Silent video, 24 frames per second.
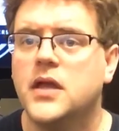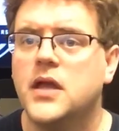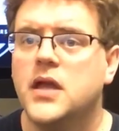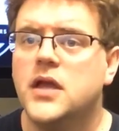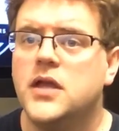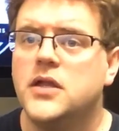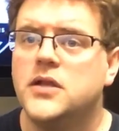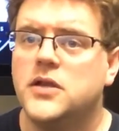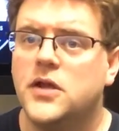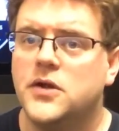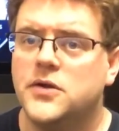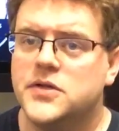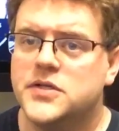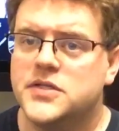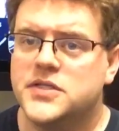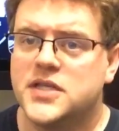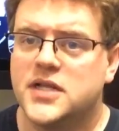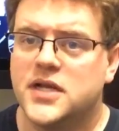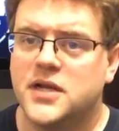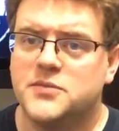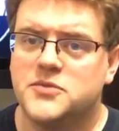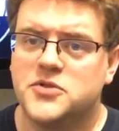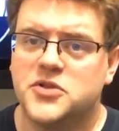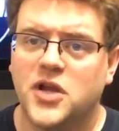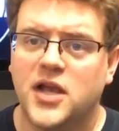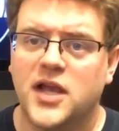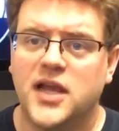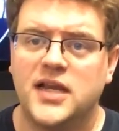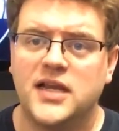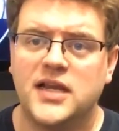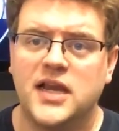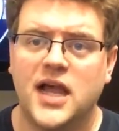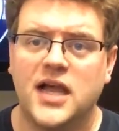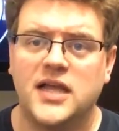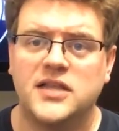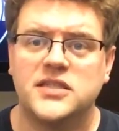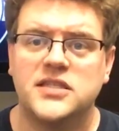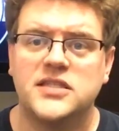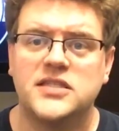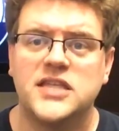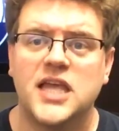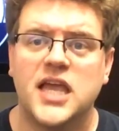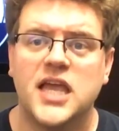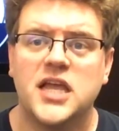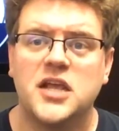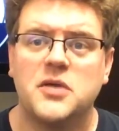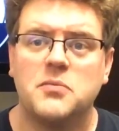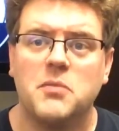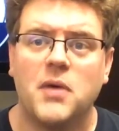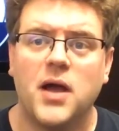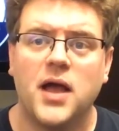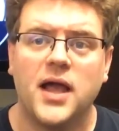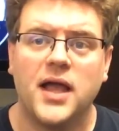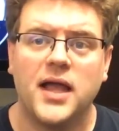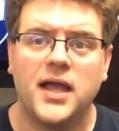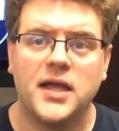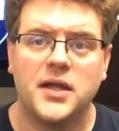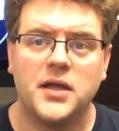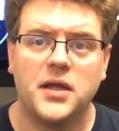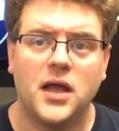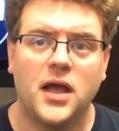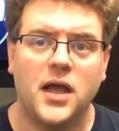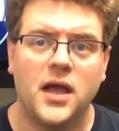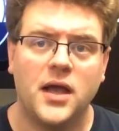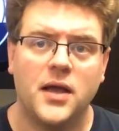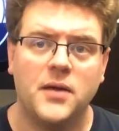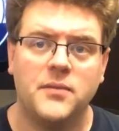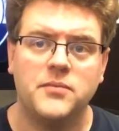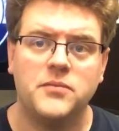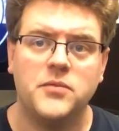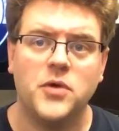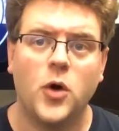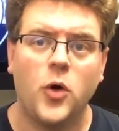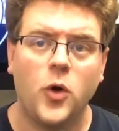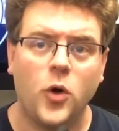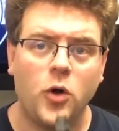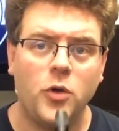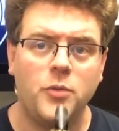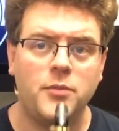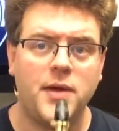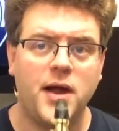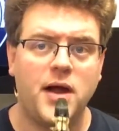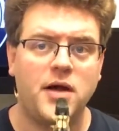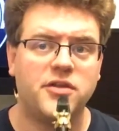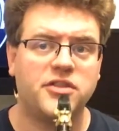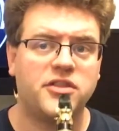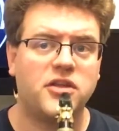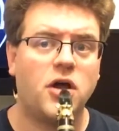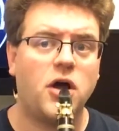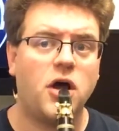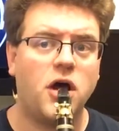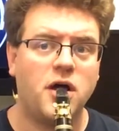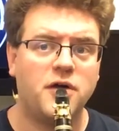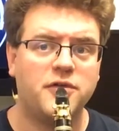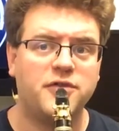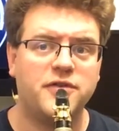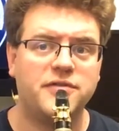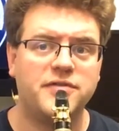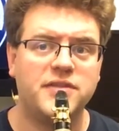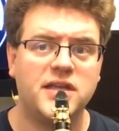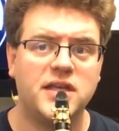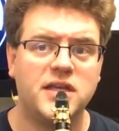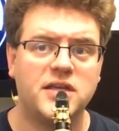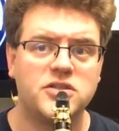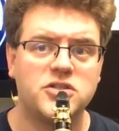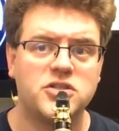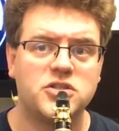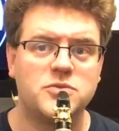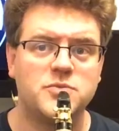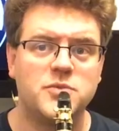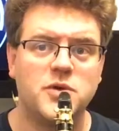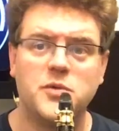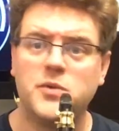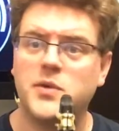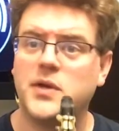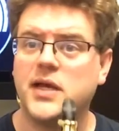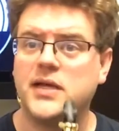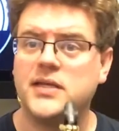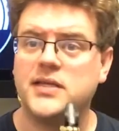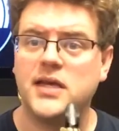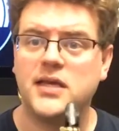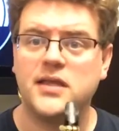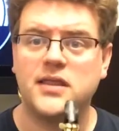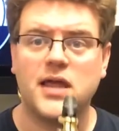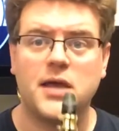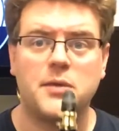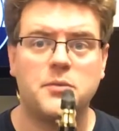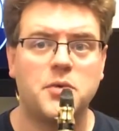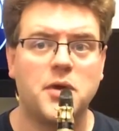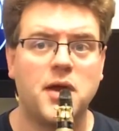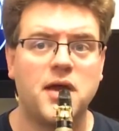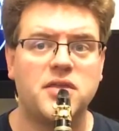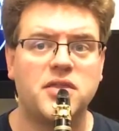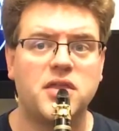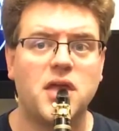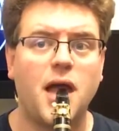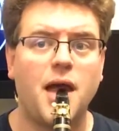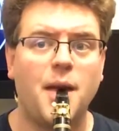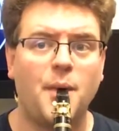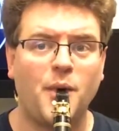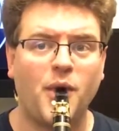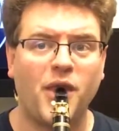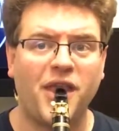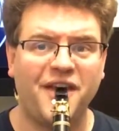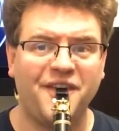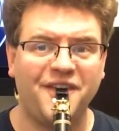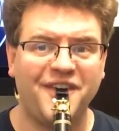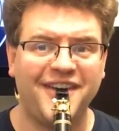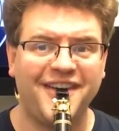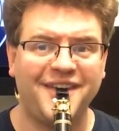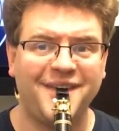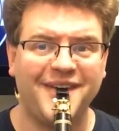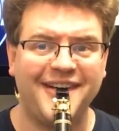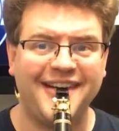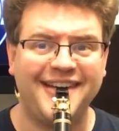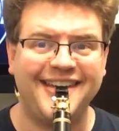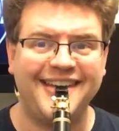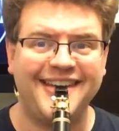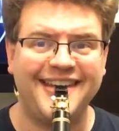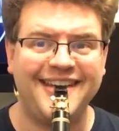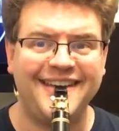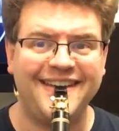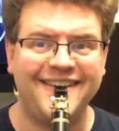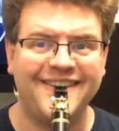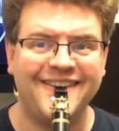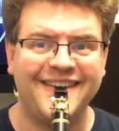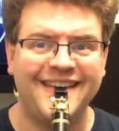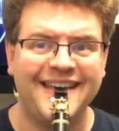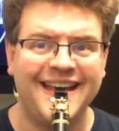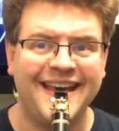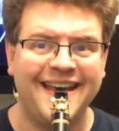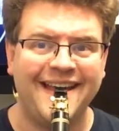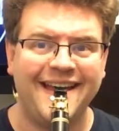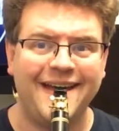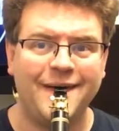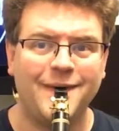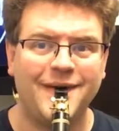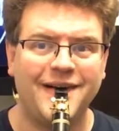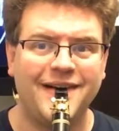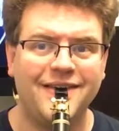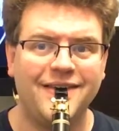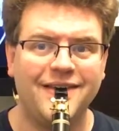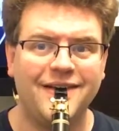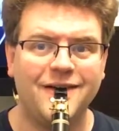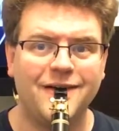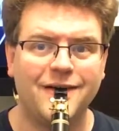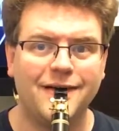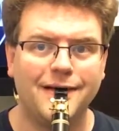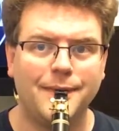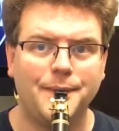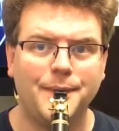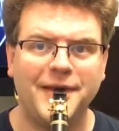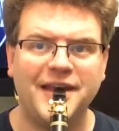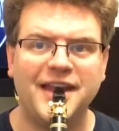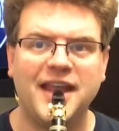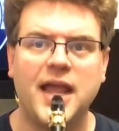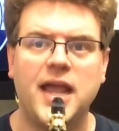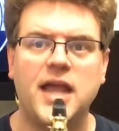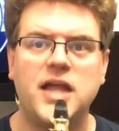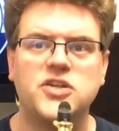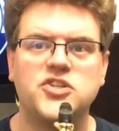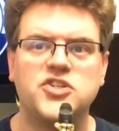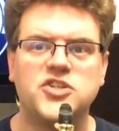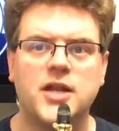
Notice that I'm trying not to take my whole mouth off of the instrument when I take that breath. I'm leaving my teeth and my lower lip engaged.